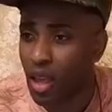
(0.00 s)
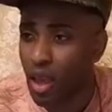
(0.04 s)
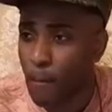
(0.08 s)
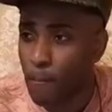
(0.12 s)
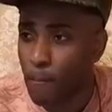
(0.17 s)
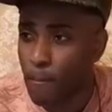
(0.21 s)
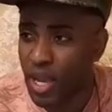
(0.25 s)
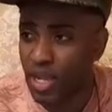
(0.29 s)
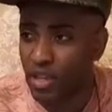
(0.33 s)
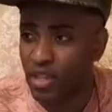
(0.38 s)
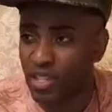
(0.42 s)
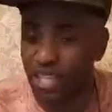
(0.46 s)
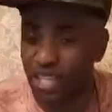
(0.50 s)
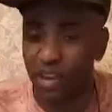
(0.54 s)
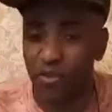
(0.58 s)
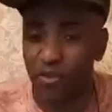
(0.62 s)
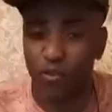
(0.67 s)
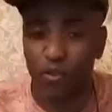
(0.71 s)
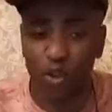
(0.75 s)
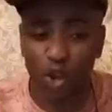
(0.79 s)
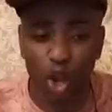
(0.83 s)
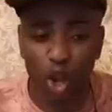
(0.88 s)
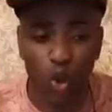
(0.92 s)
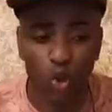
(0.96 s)
They've
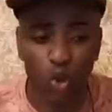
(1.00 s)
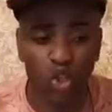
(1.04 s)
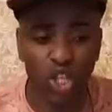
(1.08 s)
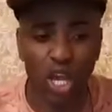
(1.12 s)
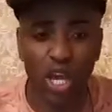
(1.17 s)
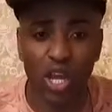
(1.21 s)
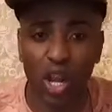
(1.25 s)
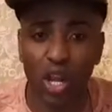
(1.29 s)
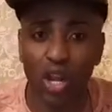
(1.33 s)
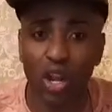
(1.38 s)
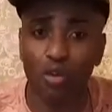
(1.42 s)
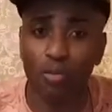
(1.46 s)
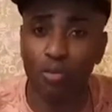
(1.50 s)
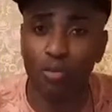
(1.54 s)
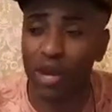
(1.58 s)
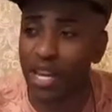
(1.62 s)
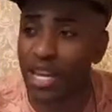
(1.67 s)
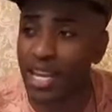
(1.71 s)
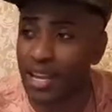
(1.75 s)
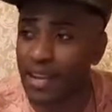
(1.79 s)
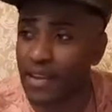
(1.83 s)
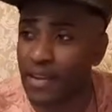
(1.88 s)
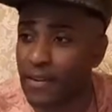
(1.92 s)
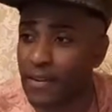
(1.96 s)
lost a lot of
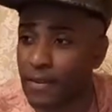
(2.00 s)
money.